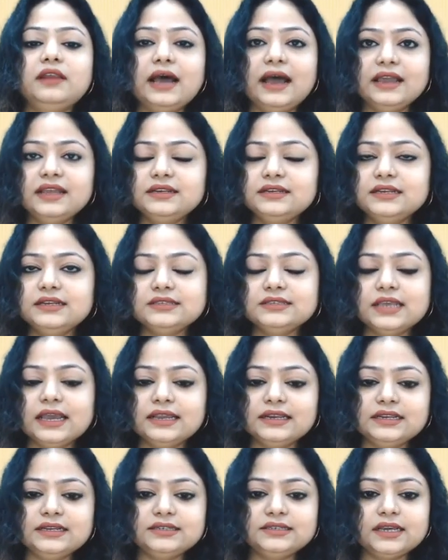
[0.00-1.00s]
right
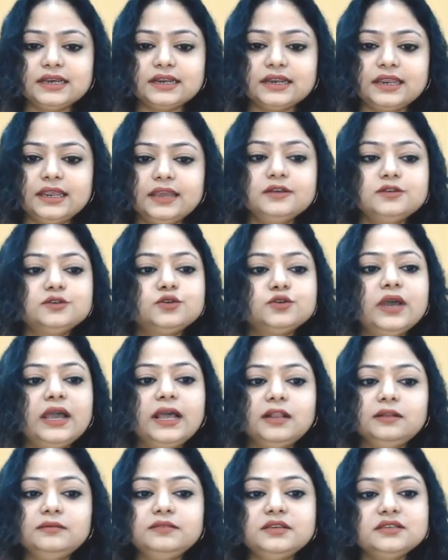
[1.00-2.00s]
designing technique to
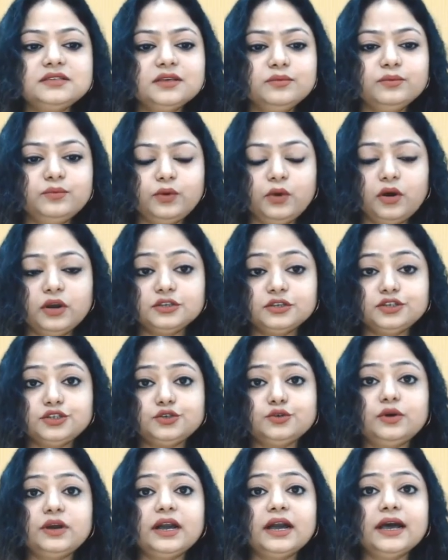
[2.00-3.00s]
help these employees
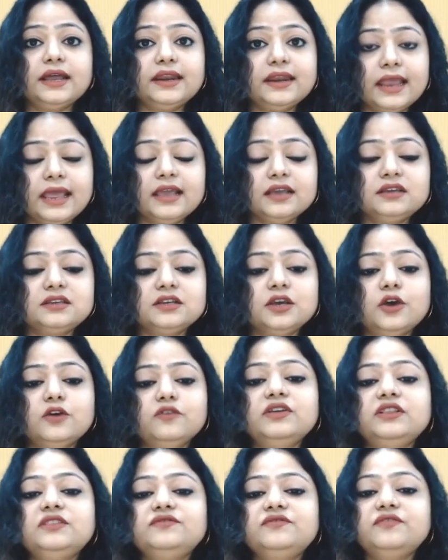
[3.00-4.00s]
to connect
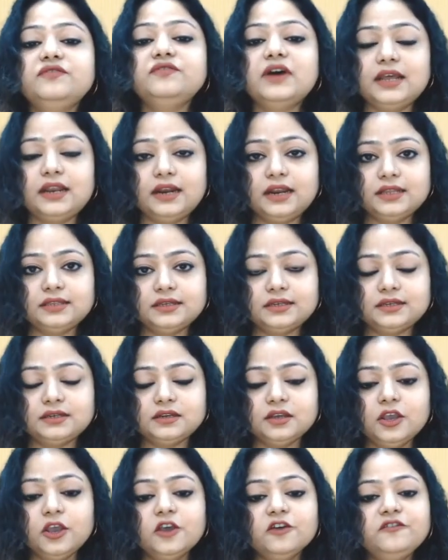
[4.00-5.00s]
with one another,
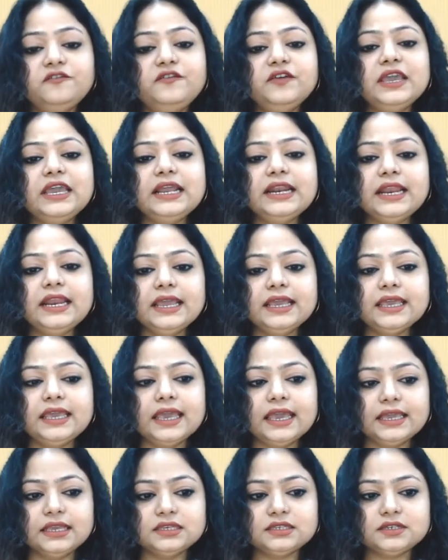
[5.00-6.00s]
feel
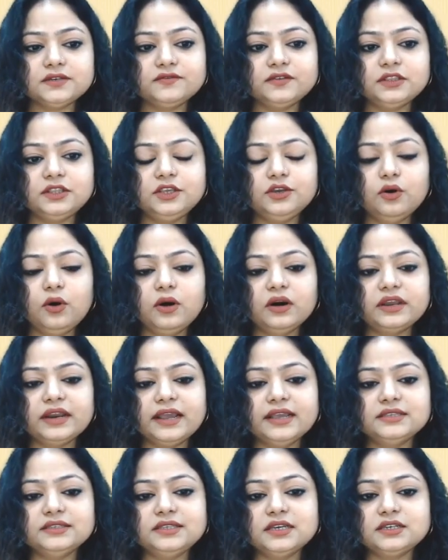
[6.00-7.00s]
engaged with the
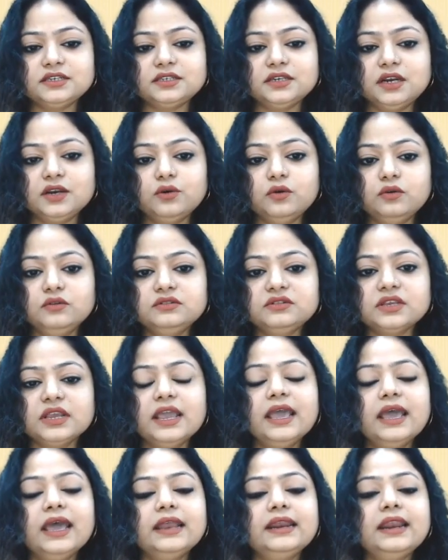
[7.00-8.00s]
organizational goals,
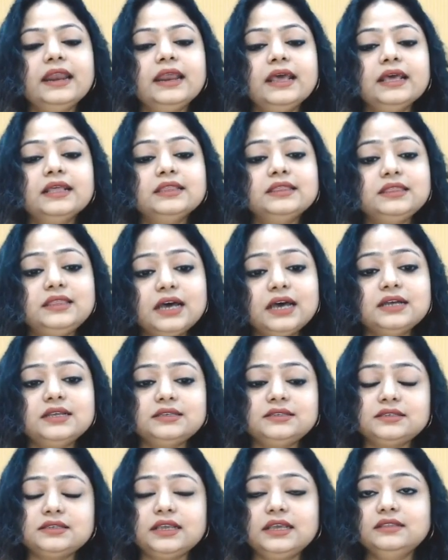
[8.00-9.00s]
and
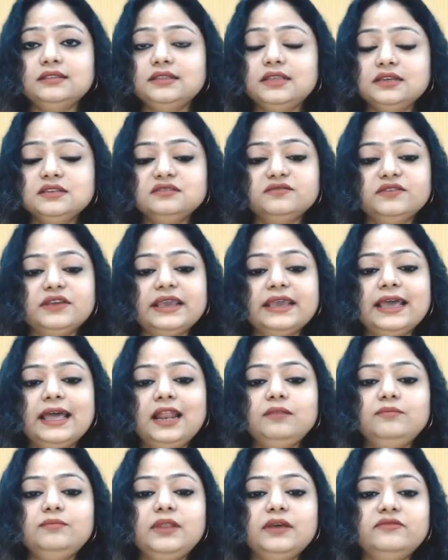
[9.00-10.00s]
thus in this way
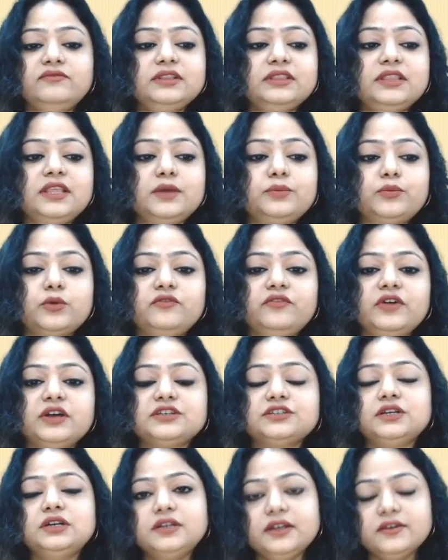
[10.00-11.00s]
help them with their
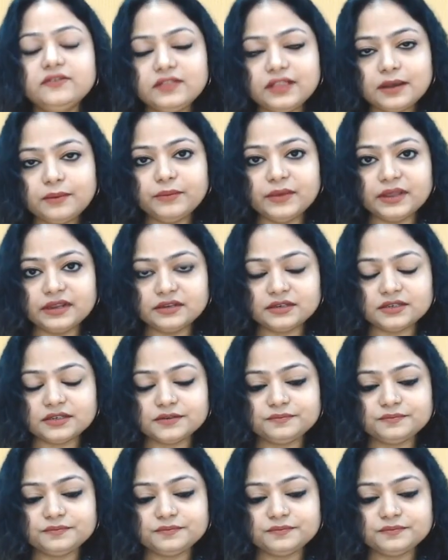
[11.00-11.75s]
professional development